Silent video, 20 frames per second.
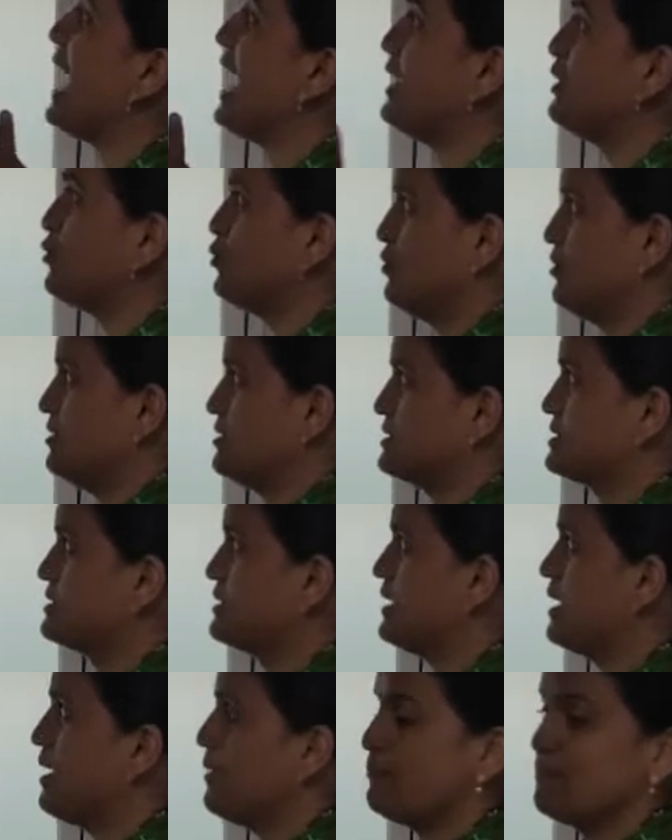landowners,
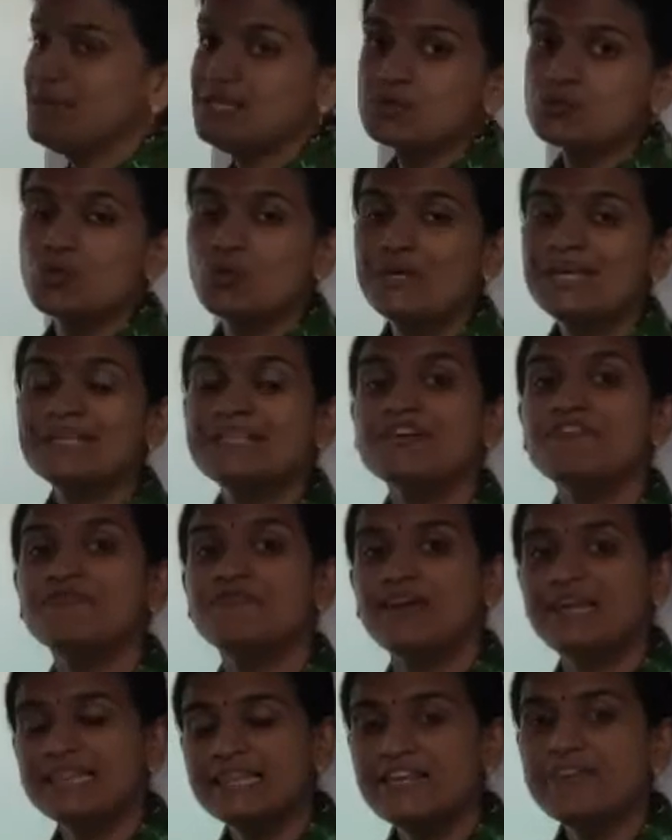means only the
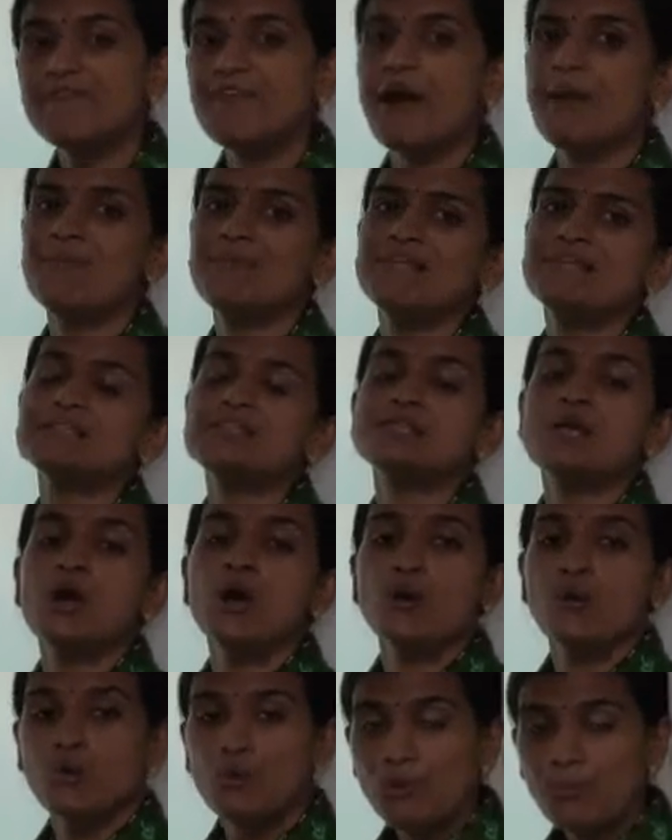wealthy families
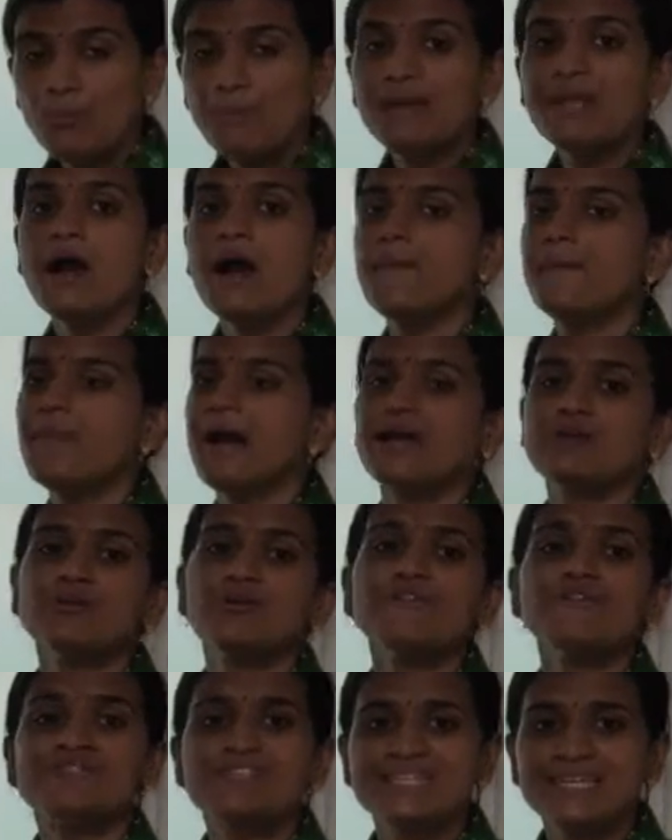could be a part
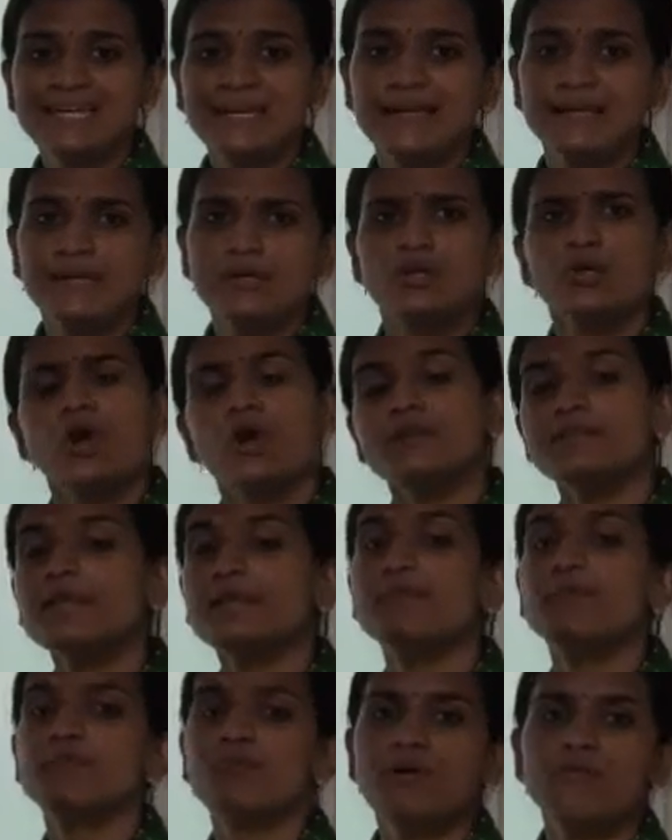of Senate, not
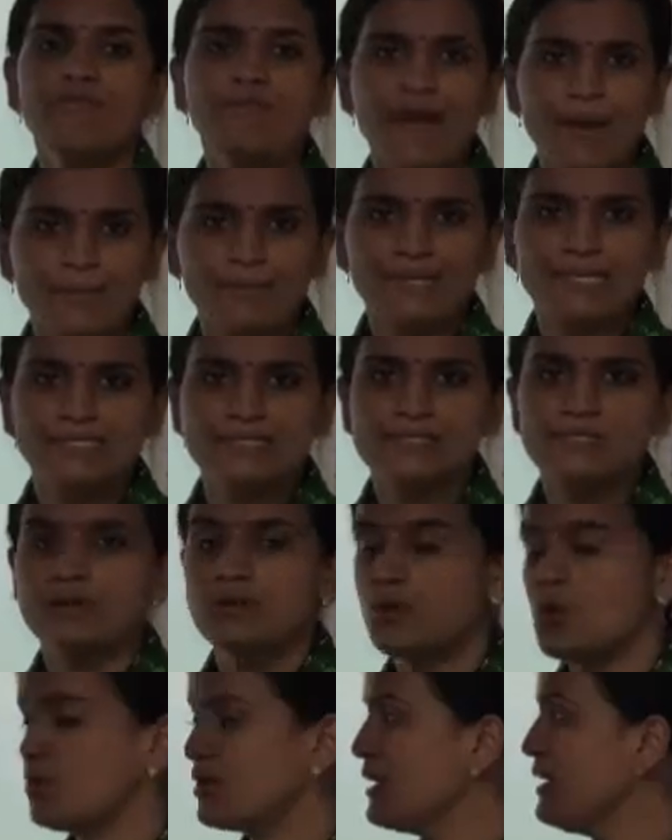the poor families.
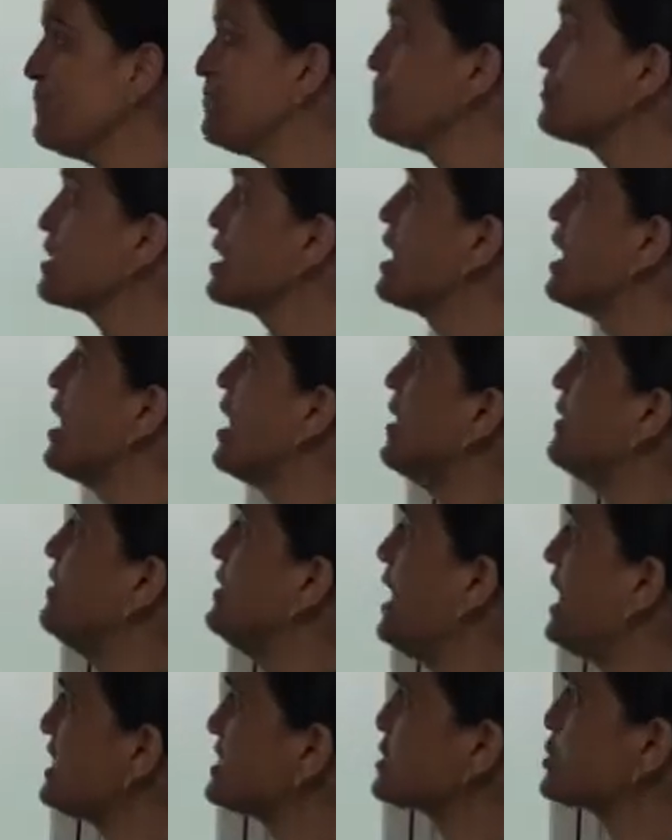Okay.
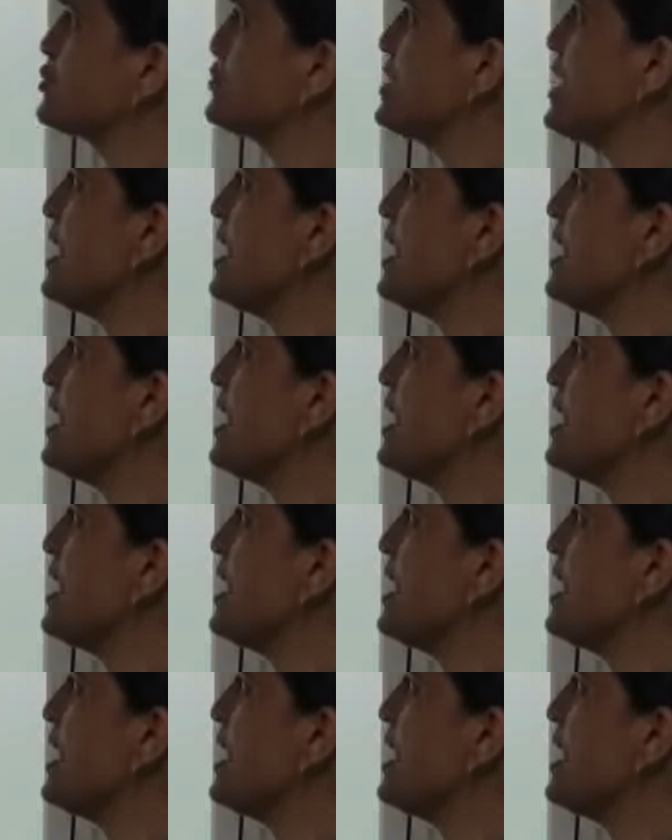Next to